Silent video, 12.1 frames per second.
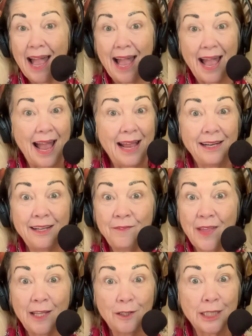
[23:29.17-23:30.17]
And if
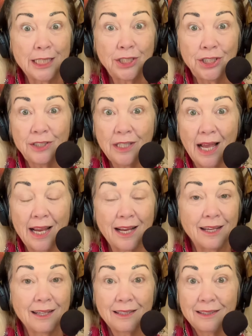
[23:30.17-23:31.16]
they look at you like
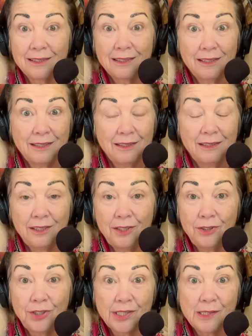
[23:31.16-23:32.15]

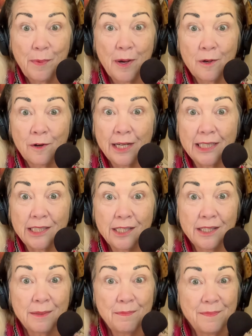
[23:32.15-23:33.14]
you just spoke Greek to
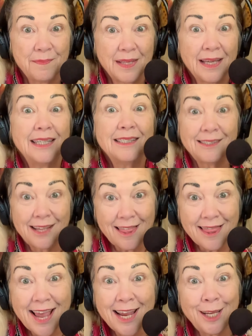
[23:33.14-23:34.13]
them, say
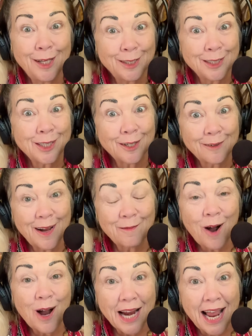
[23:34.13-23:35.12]
thank you and turn around,
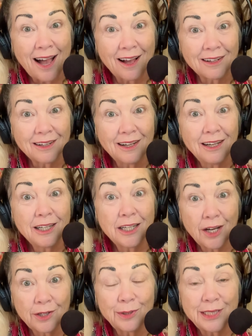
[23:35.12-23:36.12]
walk out.
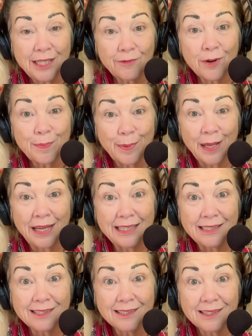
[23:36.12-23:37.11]
Go to a different
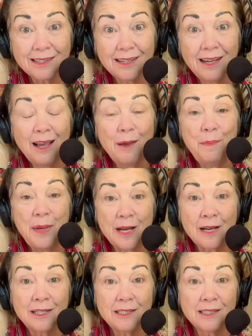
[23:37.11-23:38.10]
place.
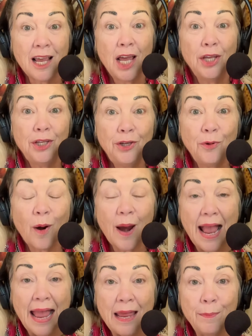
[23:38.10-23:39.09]
Because you are
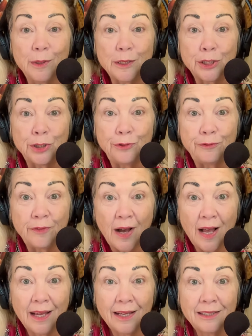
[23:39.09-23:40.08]
able to
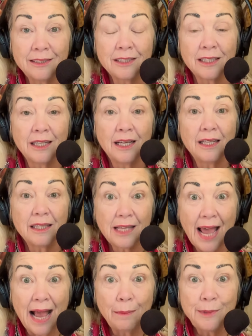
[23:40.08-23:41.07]
find
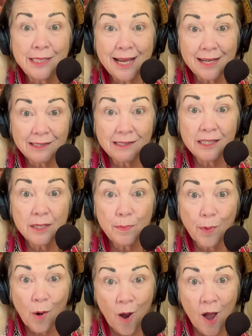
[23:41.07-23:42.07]
lab-tested
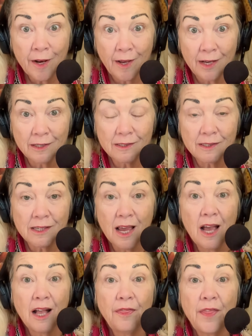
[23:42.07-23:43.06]
products
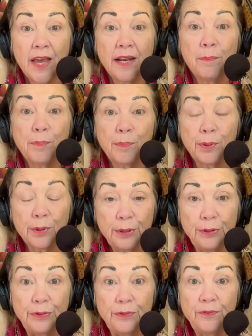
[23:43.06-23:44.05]
that
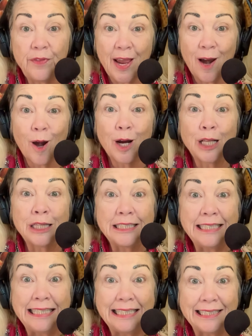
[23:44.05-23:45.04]
prove they are
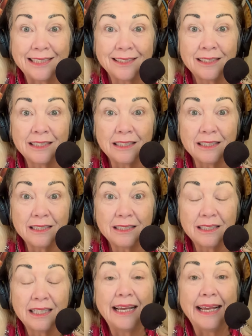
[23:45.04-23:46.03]
clean
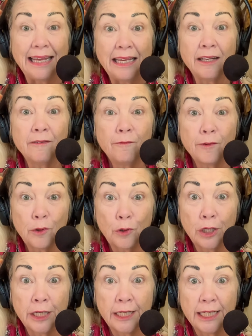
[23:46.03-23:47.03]
in
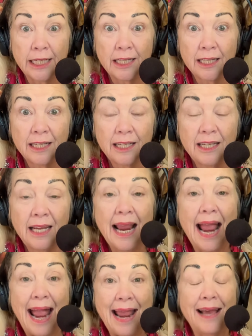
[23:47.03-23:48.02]
Florida.
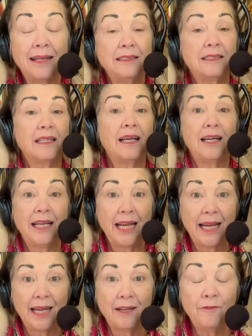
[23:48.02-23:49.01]
And
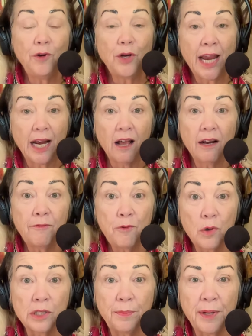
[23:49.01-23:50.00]
again, if you cannot
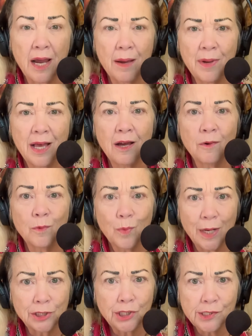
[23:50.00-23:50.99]
afford to become a
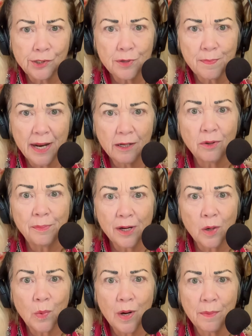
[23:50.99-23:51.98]
registered medical
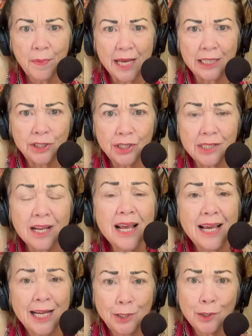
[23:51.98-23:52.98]
marijuana patient
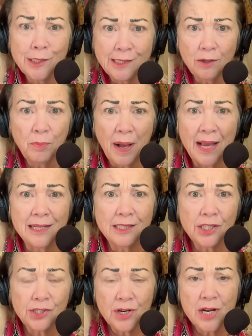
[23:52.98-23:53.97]
and you're still buying
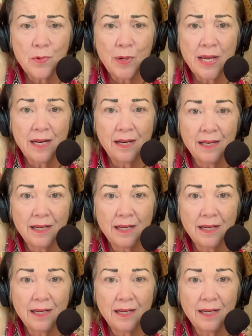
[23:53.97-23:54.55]
street weed,